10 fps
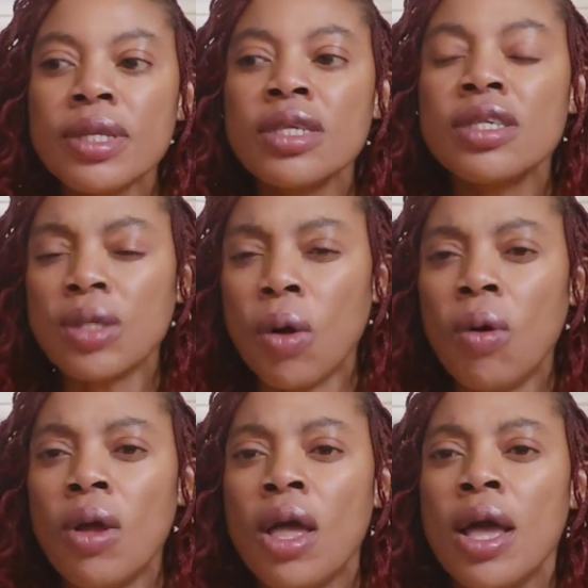
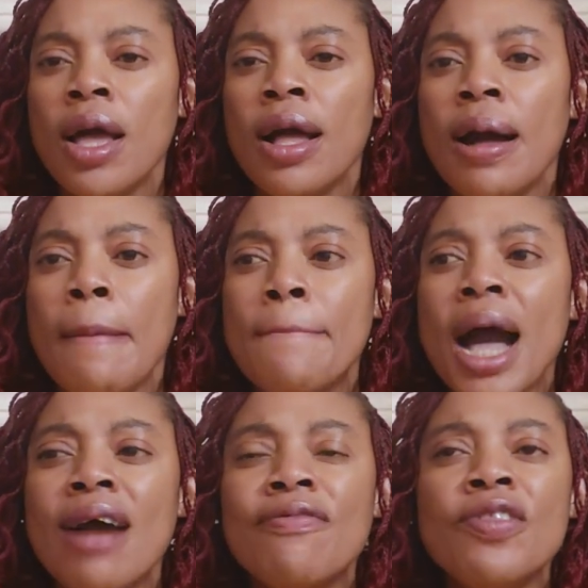So
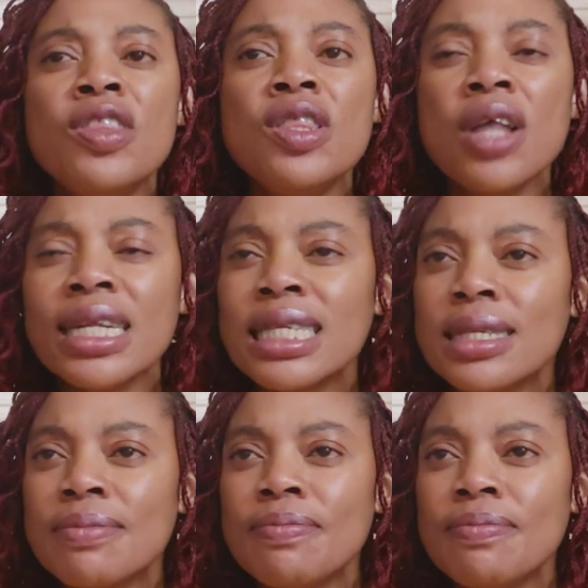I've not